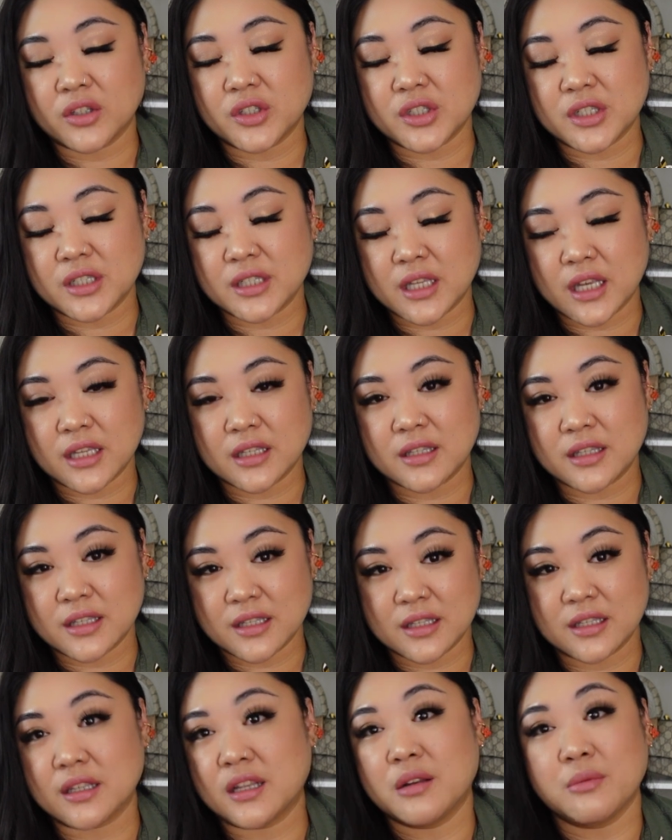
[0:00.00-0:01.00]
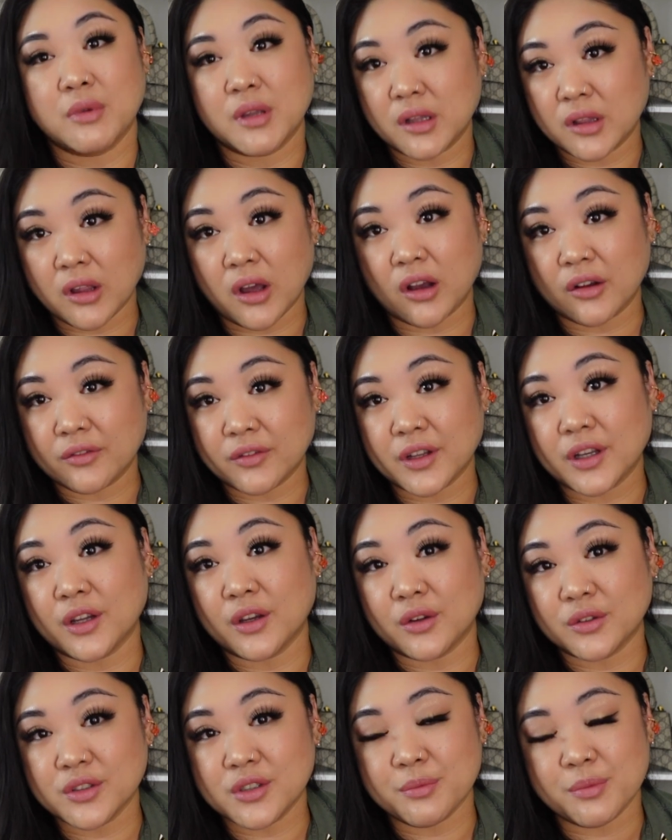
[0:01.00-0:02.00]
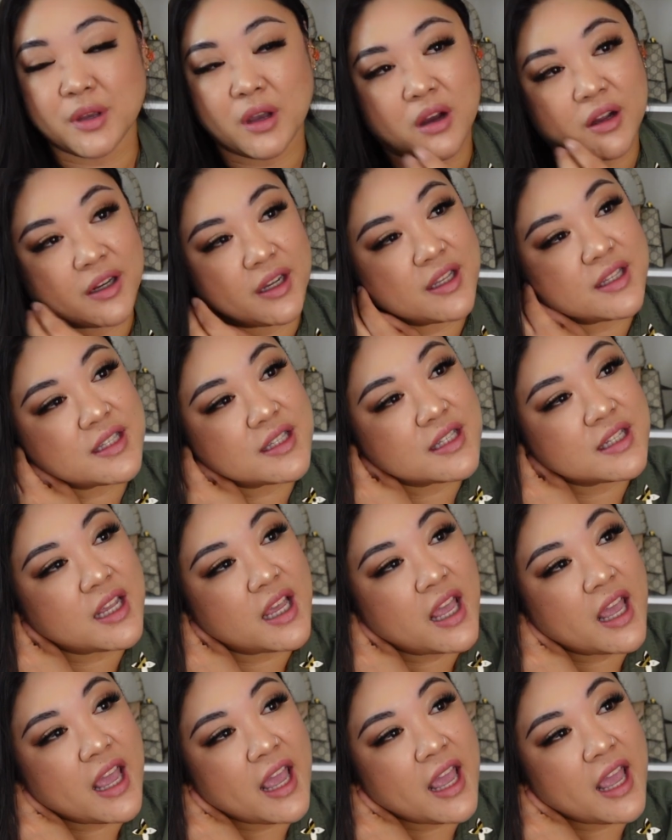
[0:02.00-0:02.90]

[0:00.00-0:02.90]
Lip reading: Jesus, this is gonna be a long video, to be honest.